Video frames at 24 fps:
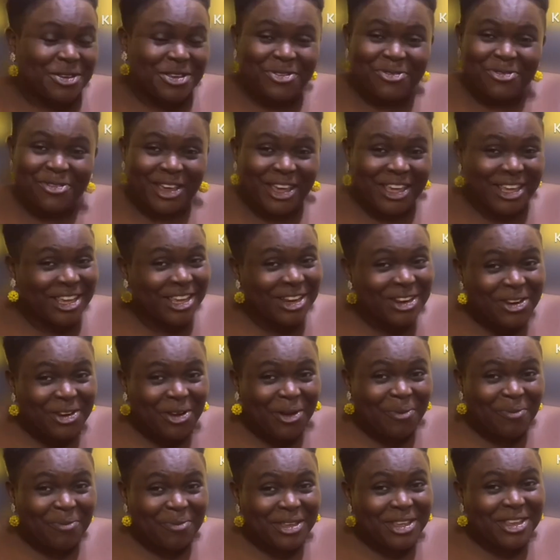Ife
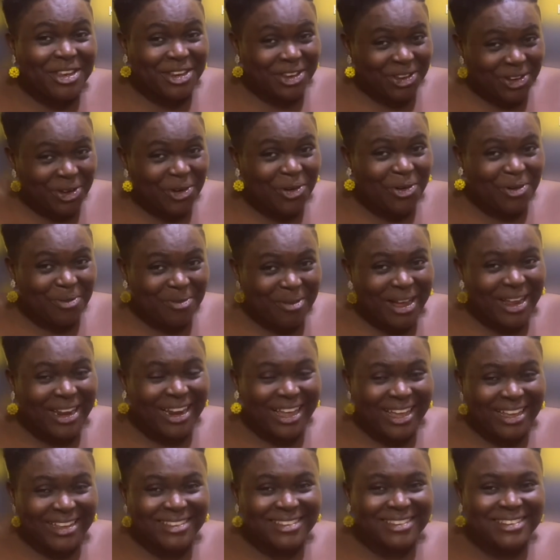Kingdom in the Yoruba
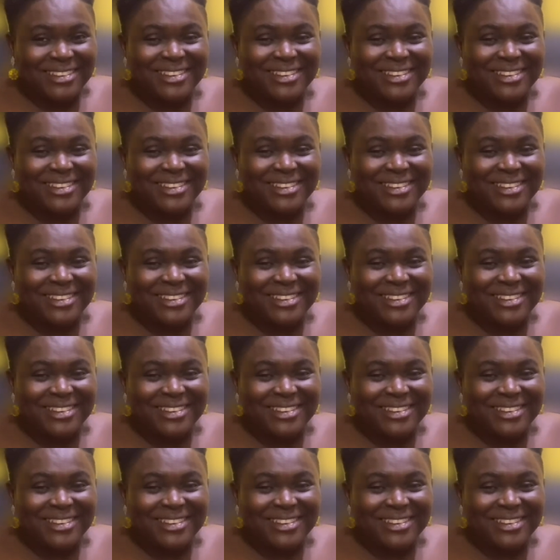land,